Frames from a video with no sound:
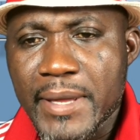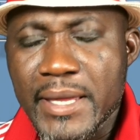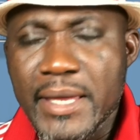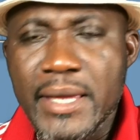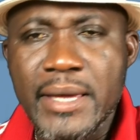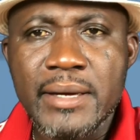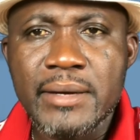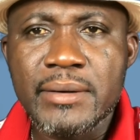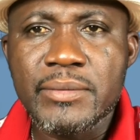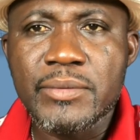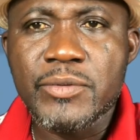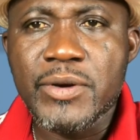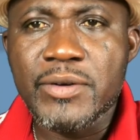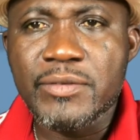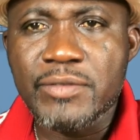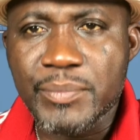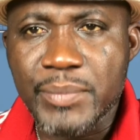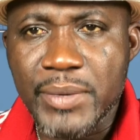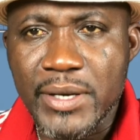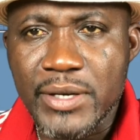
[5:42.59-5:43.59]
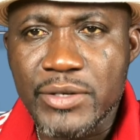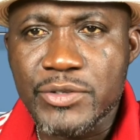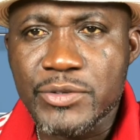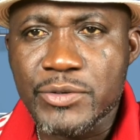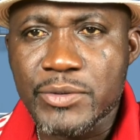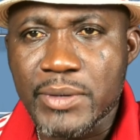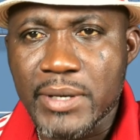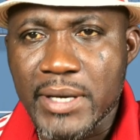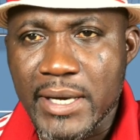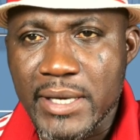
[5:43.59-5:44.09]
yeah, Riverbend
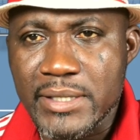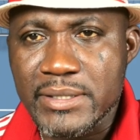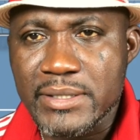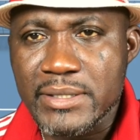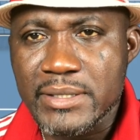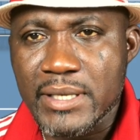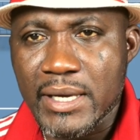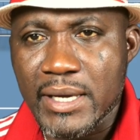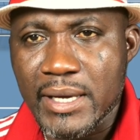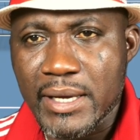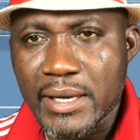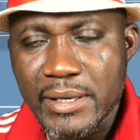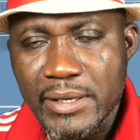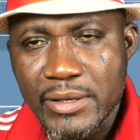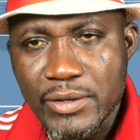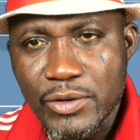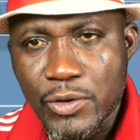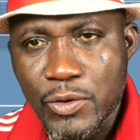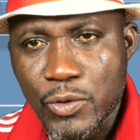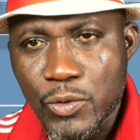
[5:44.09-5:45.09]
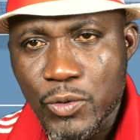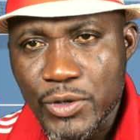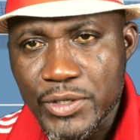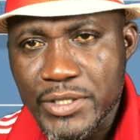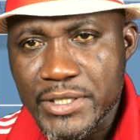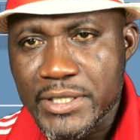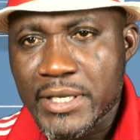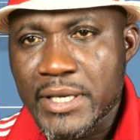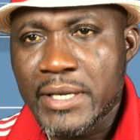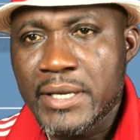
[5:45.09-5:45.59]
too has indoor
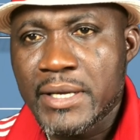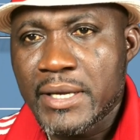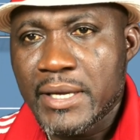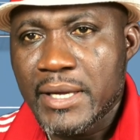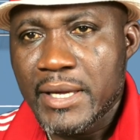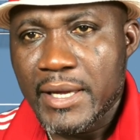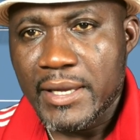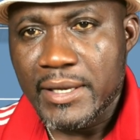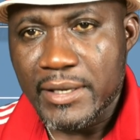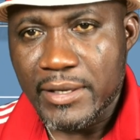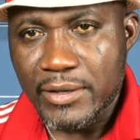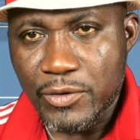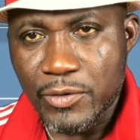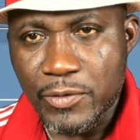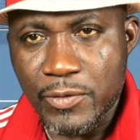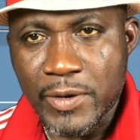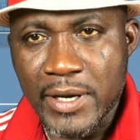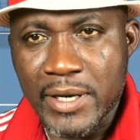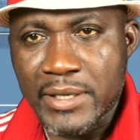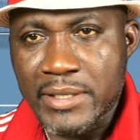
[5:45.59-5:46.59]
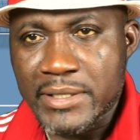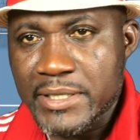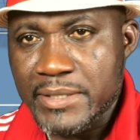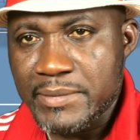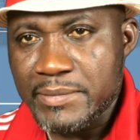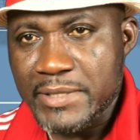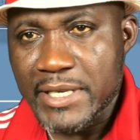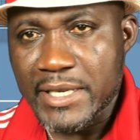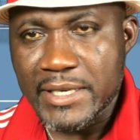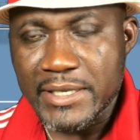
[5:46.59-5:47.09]
courts, and they do run
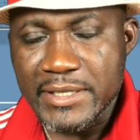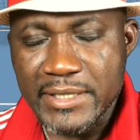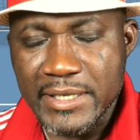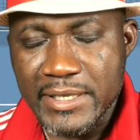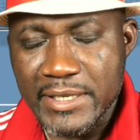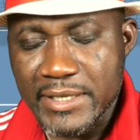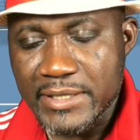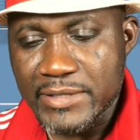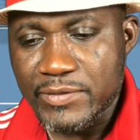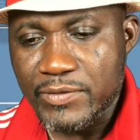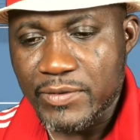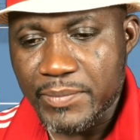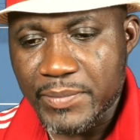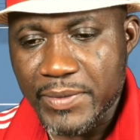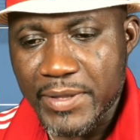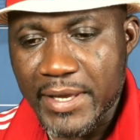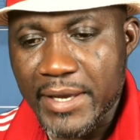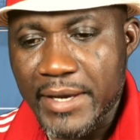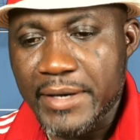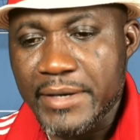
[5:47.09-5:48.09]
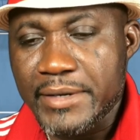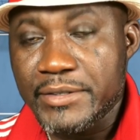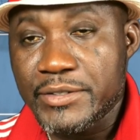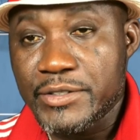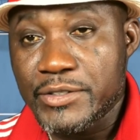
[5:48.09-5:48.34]
team tennis leagues from there.